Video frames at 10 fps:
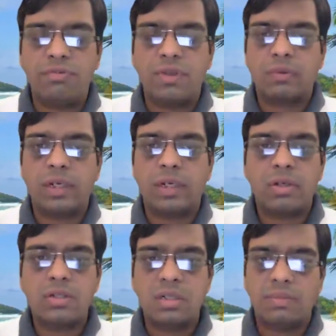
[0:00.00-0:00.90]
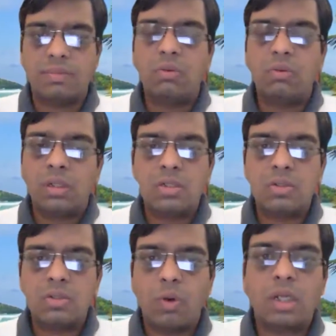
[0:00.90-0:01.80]
we are going to discuss about. So
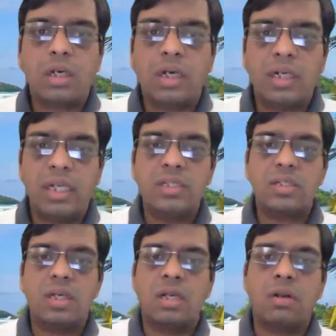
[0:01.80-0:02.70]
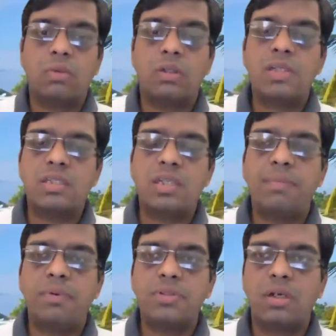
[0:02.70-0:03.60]
water contains around
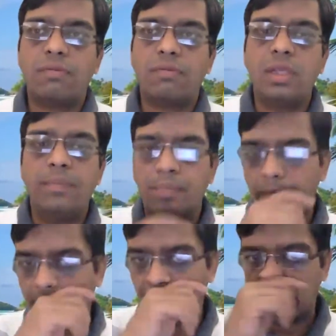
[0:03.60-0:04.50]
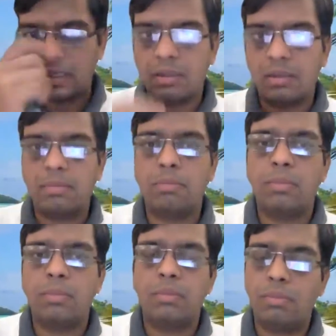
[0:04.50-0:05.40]
60% of the
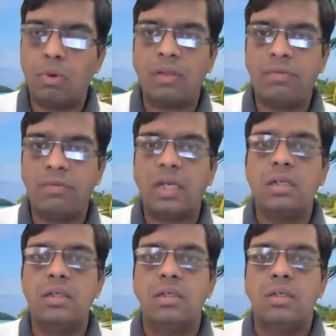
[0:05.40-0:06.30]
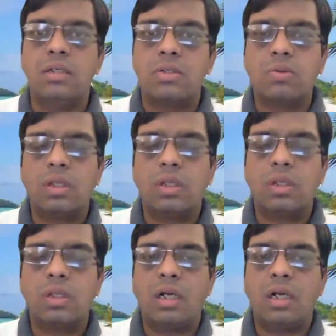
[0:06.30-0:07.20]
body weight. So the
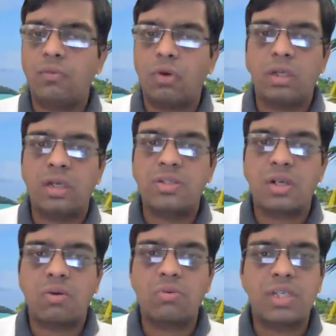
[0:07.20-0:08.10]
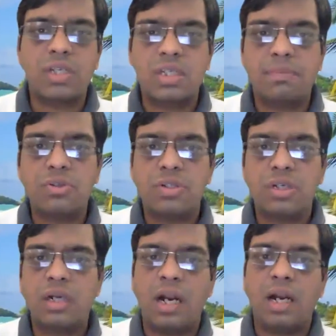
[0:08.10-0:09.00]
content of the water is around
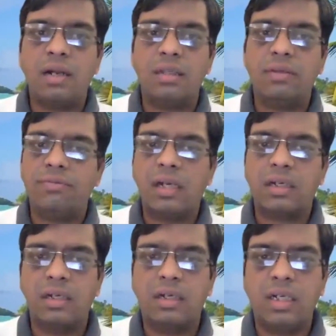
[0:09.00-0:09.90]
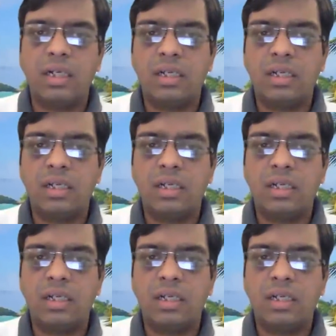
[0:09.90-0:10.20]
60% and the fat content